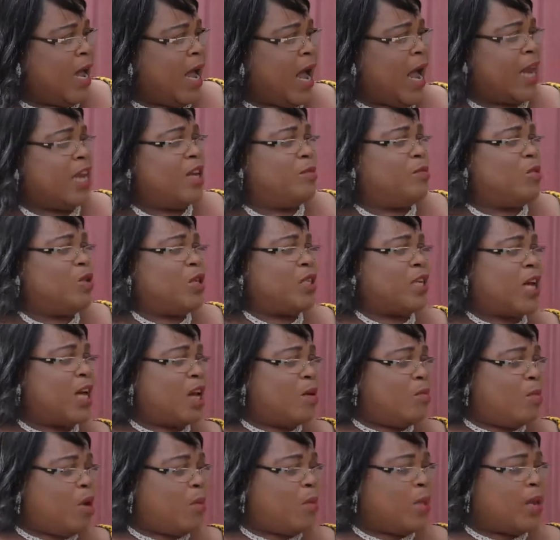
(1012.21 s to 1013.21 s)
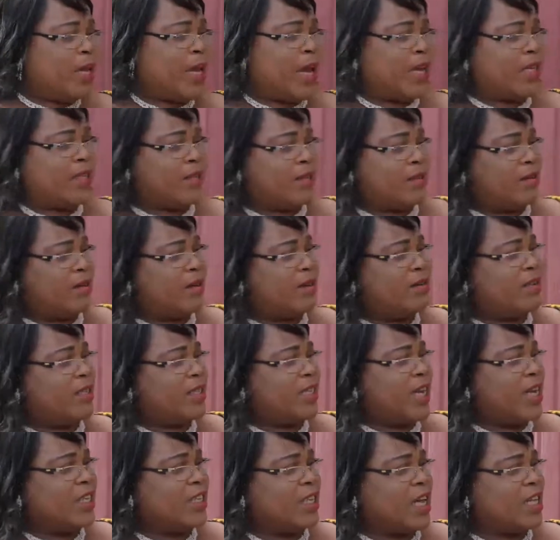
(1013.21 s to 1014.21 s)
And it will tell you, mommy, that
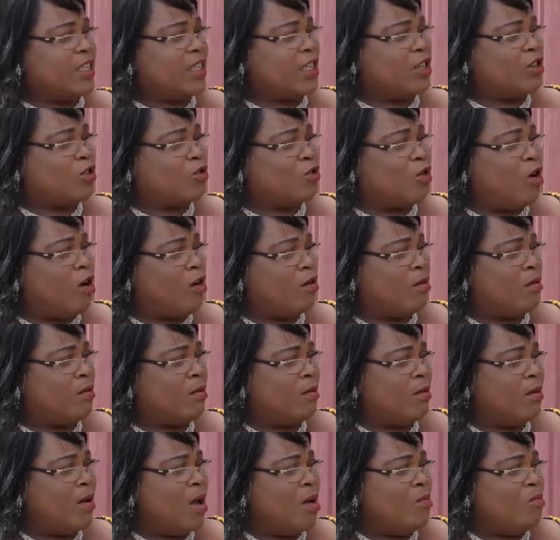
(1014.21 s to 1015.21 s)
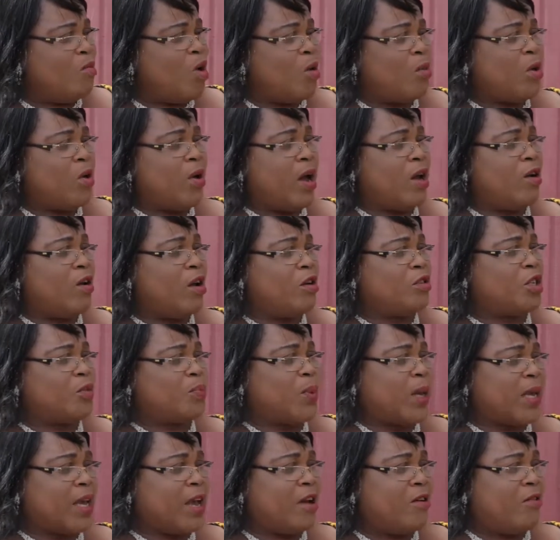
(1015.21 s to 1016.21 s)
sentence is wrong. Mommy, you are not
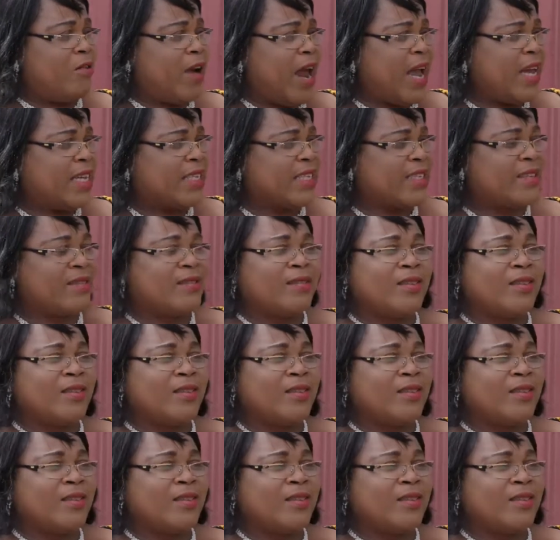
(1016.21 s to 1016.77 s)
speaking right.